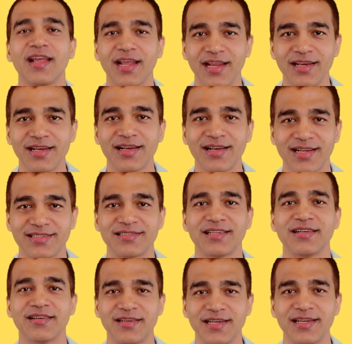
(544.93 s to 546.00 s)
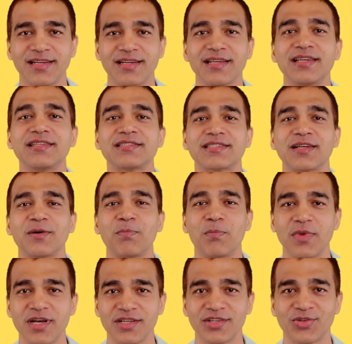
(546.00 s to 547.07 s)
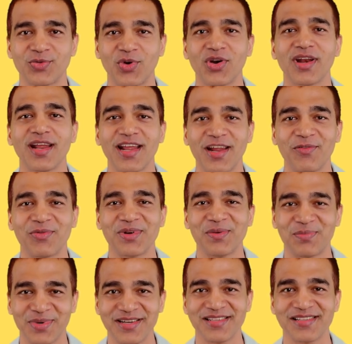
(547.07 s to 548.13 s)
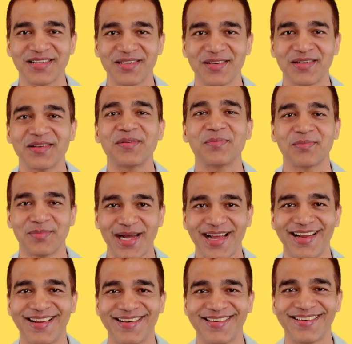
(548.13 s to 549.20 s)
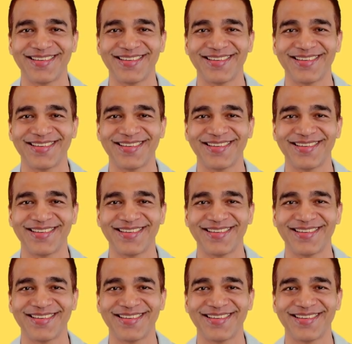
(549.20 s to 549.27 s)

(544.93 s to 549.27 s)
in cleansing tea is a must for every person. Bye.